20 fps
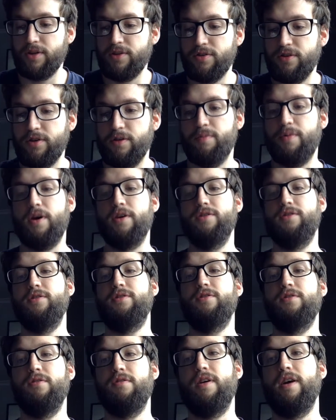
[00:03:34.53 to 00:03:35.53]
sure your posture
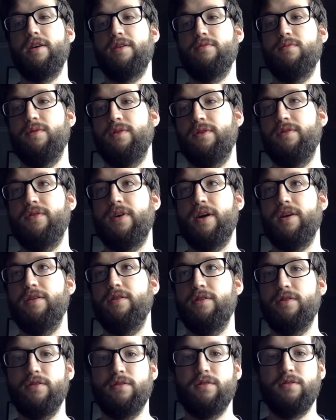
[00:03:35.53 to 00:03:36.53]
is correct when you've had a
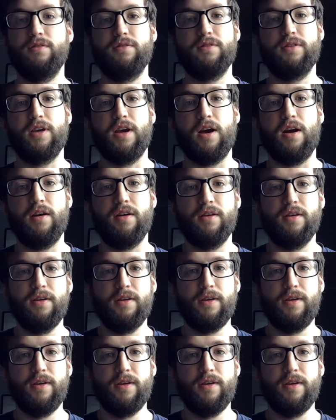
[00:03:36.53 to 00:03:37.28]
scar,